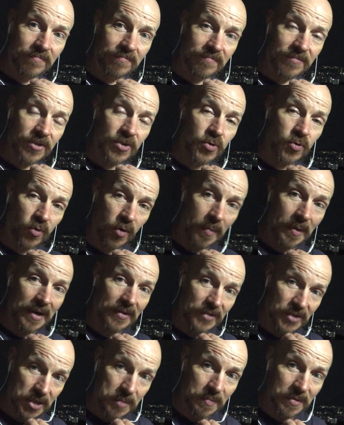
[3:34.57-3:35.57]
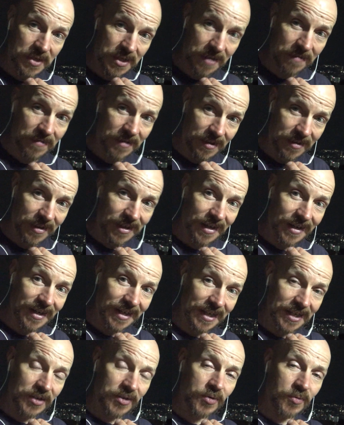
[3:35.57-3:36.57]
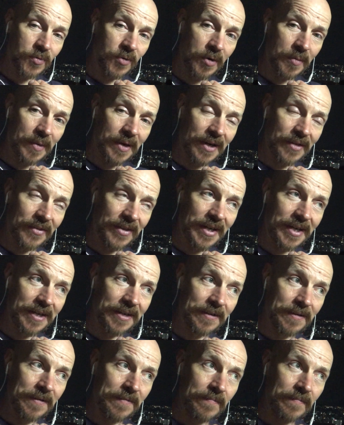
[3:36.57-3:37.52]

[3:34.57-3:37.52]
to talk about the specific thing I need to talk about then.